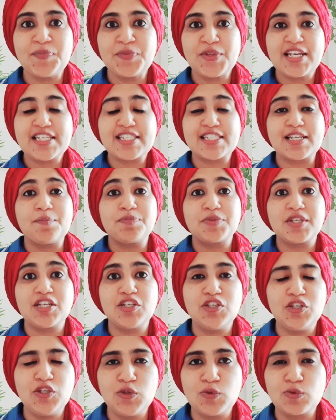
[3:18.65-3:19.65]

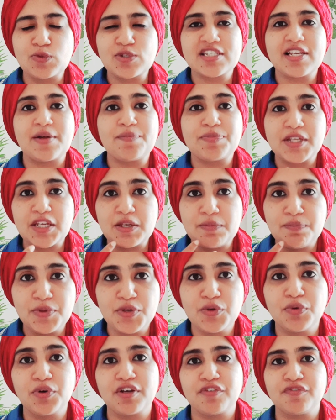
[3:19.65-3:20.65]
something new, something
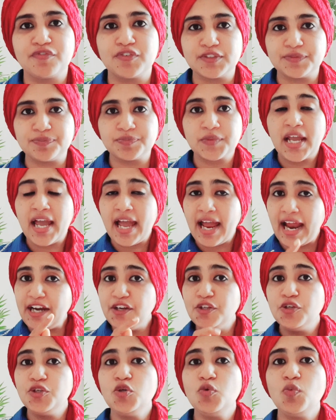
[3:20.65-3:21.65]
beautiful. And
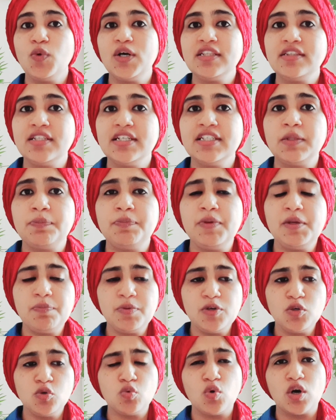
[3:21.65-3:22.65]
you know one thing, the people
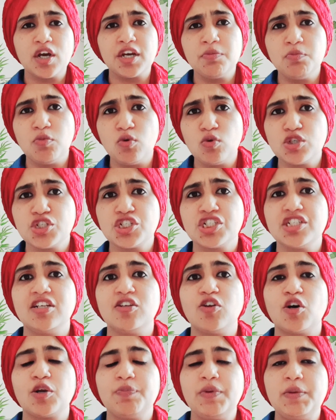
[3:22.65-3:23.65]
who are emotional
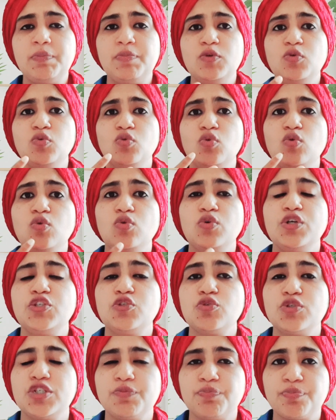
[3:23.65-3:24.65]
or people who go into
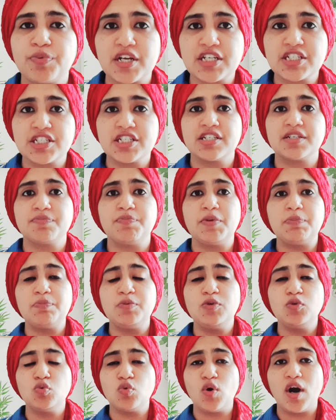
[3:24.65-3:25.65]
depression, people
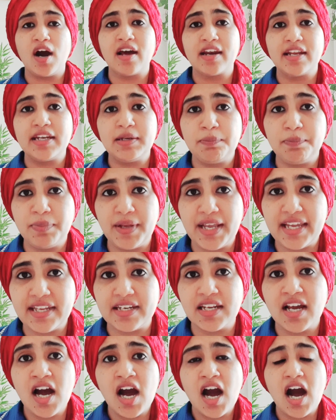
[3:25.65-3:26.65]
who are in pain,
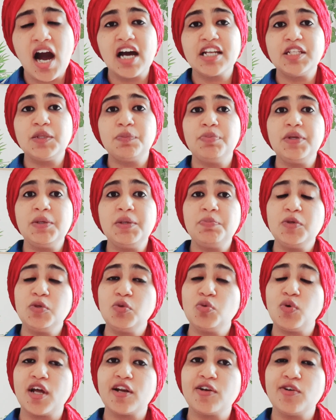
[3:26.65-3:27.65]
are the people
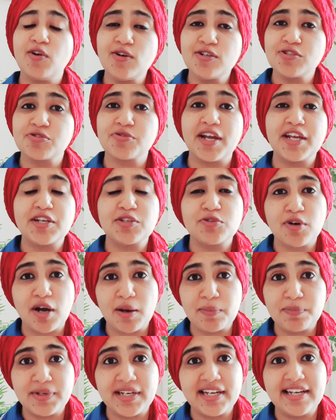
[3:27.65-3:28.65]
who are not trying to
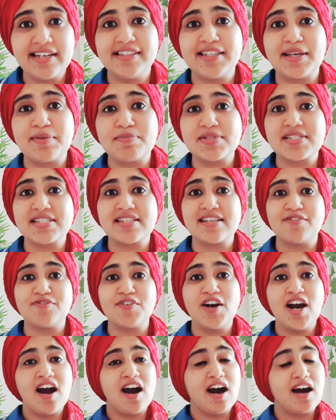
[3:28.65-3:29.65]
update themselves,
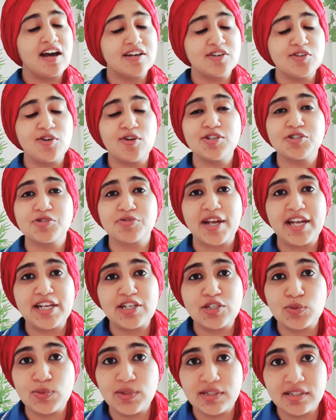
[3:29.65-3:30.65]
are not trying
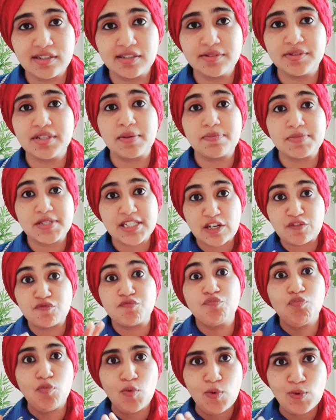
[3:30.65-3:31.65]
to learn themselves,
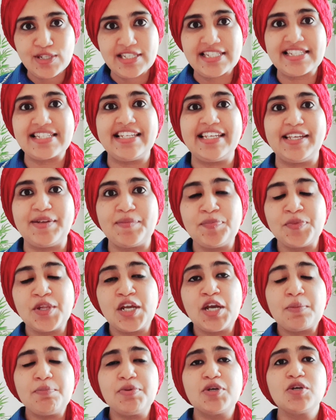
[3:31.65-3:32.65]
mostly.
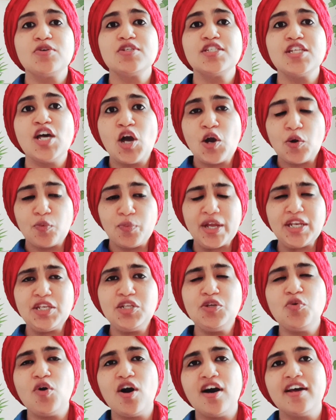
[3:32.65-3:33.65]
Because when
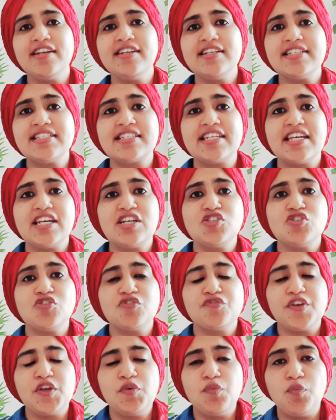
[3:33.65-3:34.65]
you are in a stage of
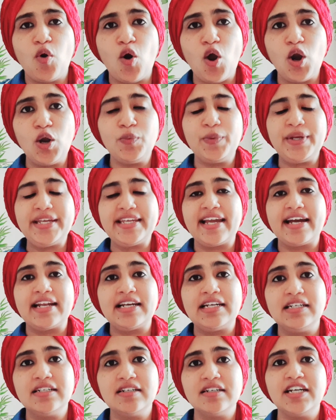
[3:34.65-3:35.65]
evolving
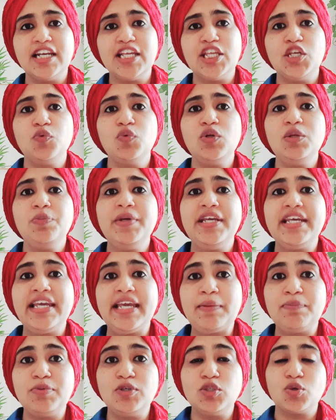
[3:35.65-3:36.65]
and learning, you will be
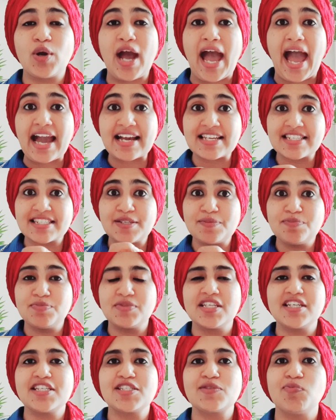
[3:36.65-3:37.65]
able to accept
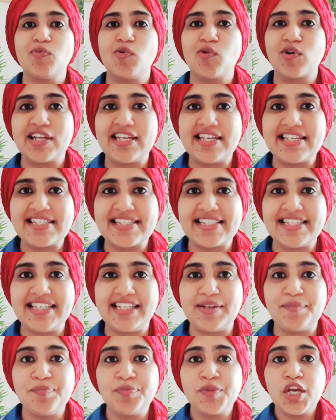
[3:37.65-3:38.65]
things more
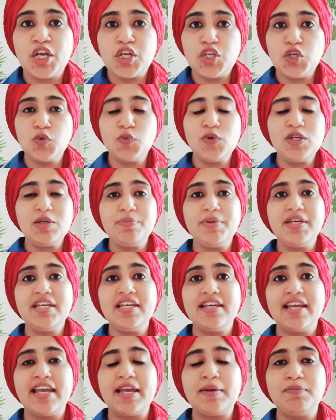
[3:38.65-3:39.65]
easily. You will
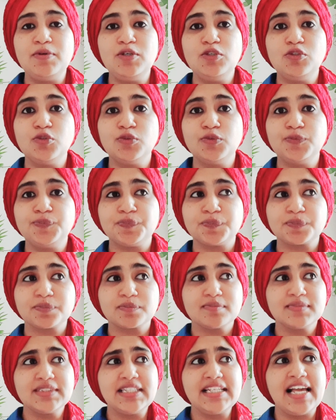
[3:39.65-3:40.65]
be able to
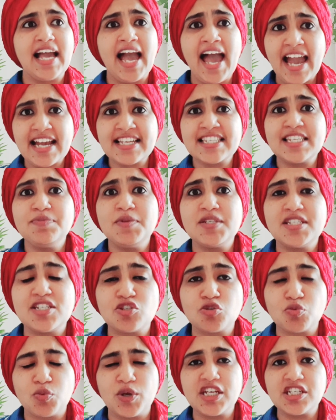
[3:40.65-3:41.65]
accept the
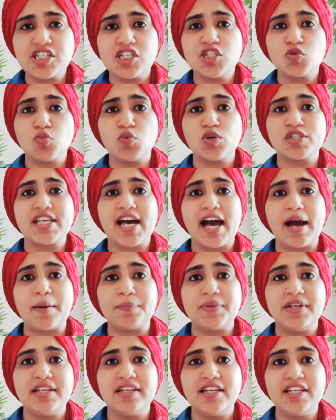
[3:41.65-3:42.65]
situations, what's
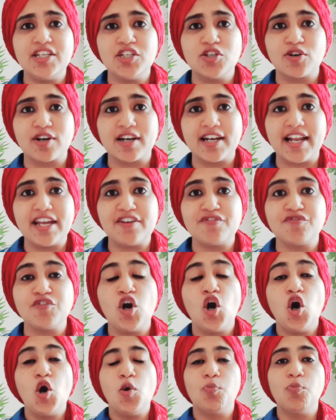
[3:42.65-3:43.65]
happening in your life,
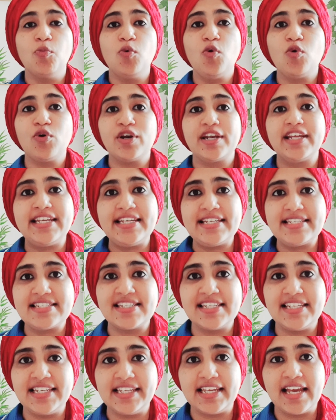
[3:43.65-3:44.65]
more
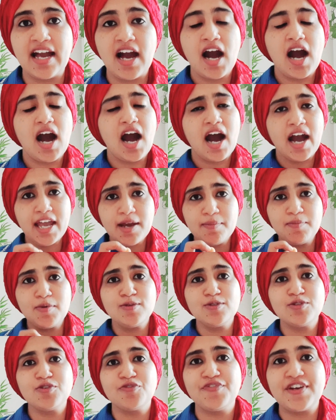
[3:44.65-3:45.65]
easily. I am
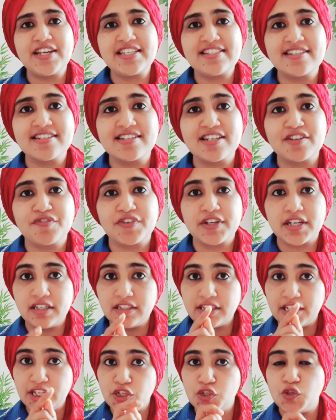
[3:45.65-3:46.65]
also facing
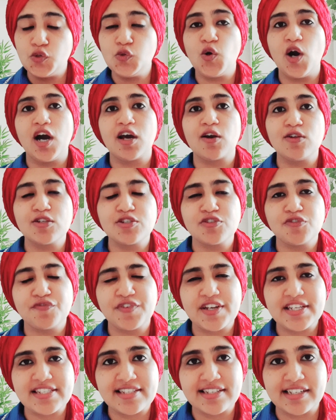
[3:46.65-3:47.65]
difficulty, you are also
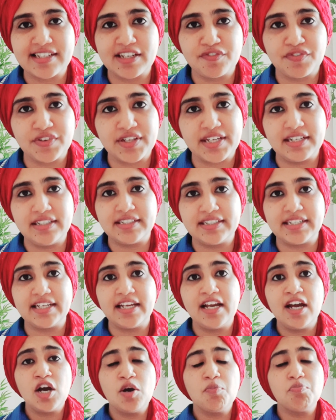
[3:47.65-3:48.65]
facing difficulty,
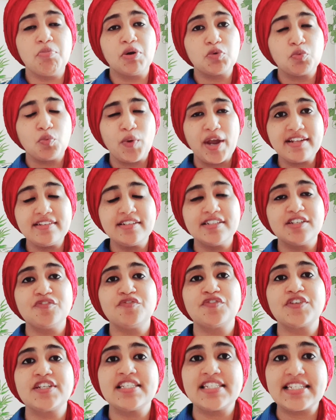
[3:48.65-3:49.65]
but where the
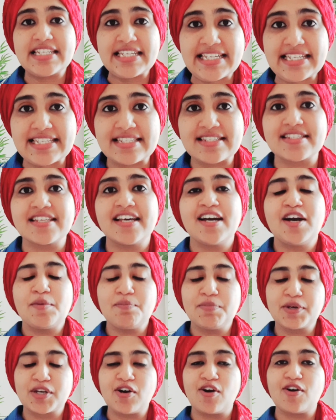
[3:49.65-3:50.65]
difference is,
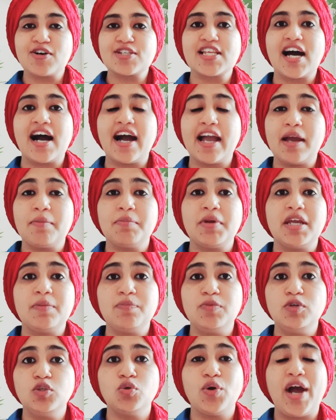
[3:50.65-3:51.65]
because I am
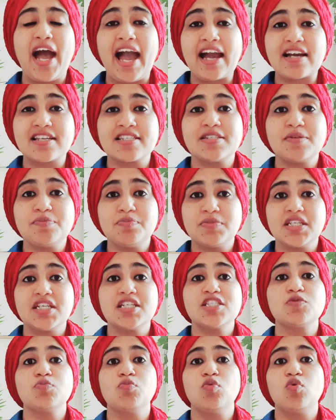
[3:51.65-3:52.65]
able to accept
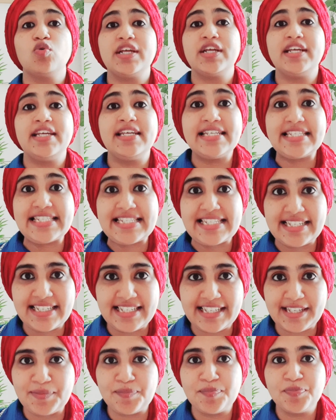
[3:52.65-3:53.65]
things more
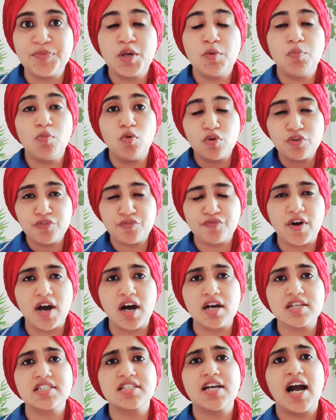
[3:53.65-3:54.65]
easily, more
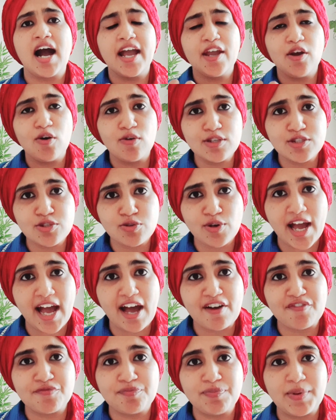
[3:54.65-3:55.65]
fast. I also
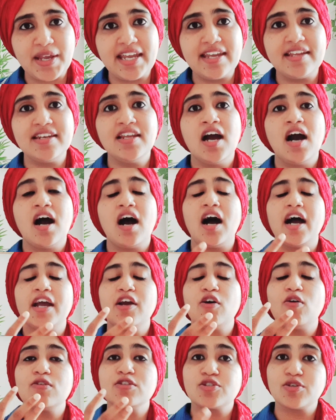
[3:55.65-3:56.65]
have pain, I
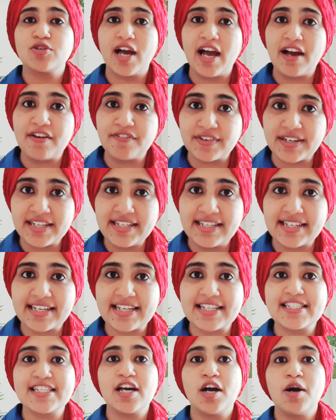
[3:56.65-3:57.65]
also have
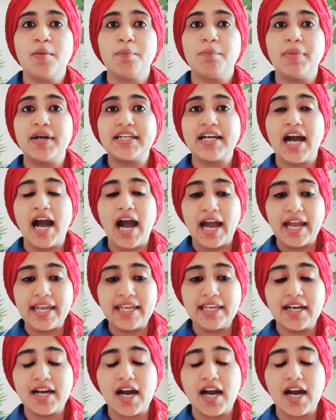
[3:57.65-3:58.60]
regrets, but I